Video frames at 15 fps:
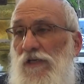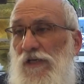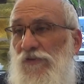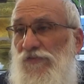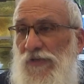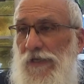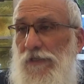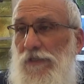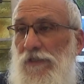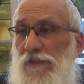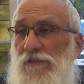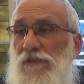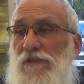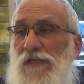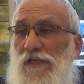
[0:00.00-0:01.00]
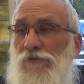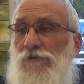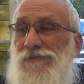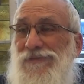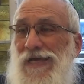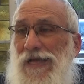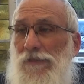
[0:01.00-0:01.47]
And secondly, the letter
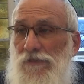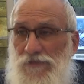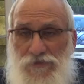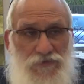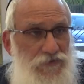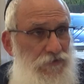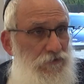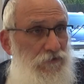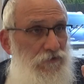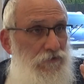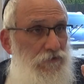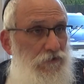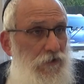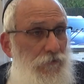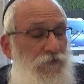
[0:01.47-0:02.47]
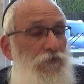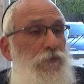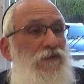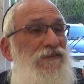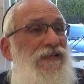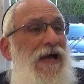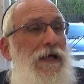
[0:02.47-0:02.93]
Dalid comes
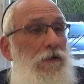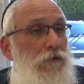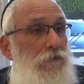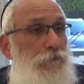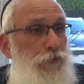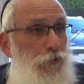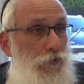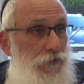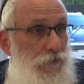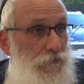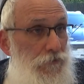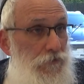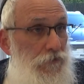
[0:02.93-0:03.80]
with Dal, poor.